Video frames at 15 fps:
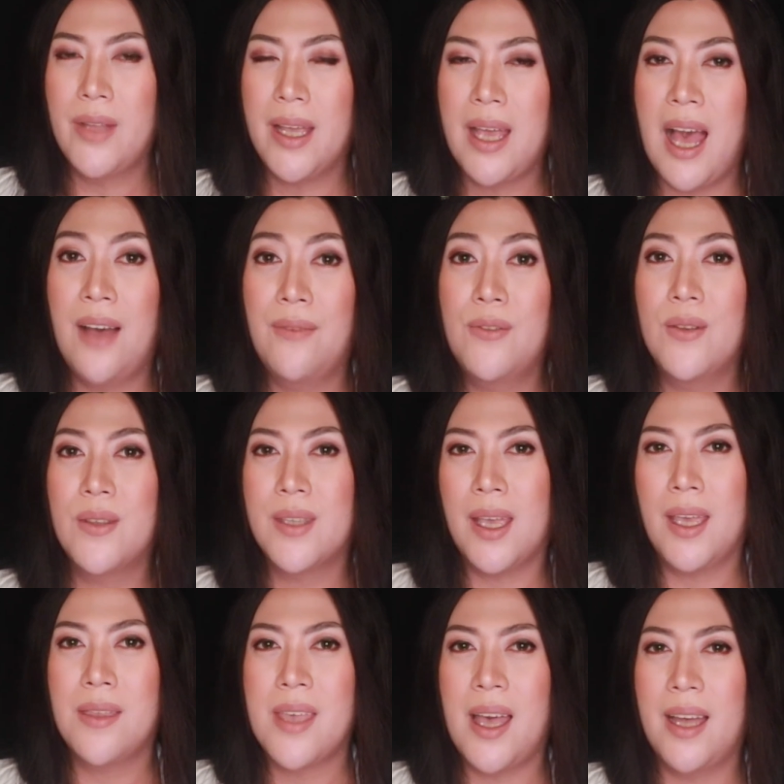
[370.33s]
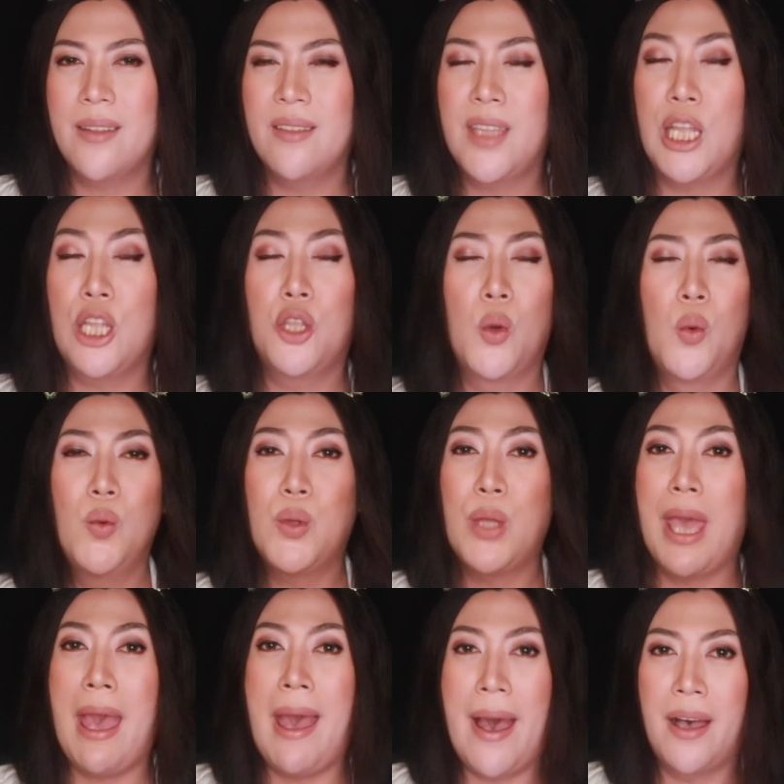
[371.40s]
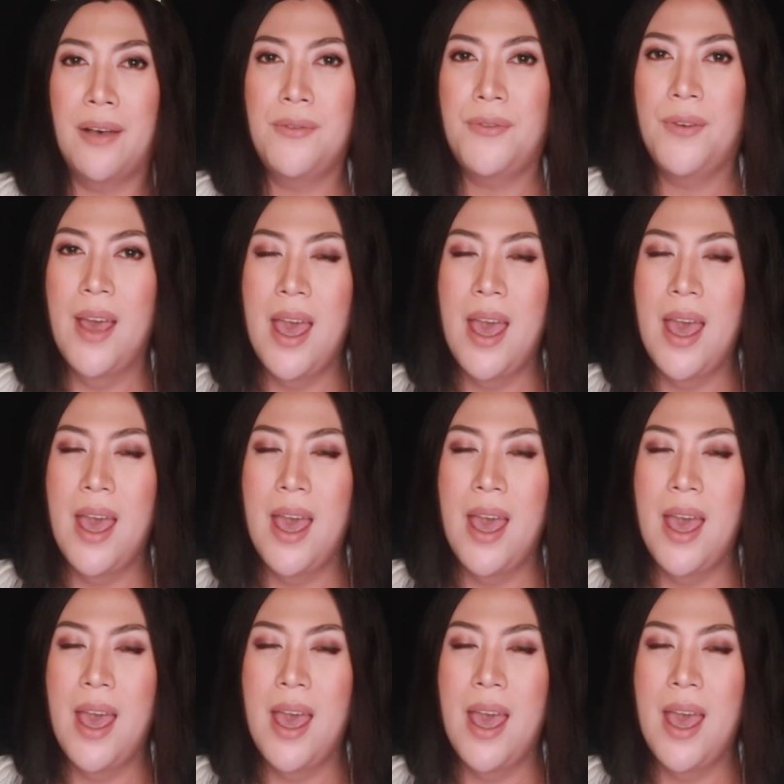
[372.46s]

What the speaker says: I have to say that they don't have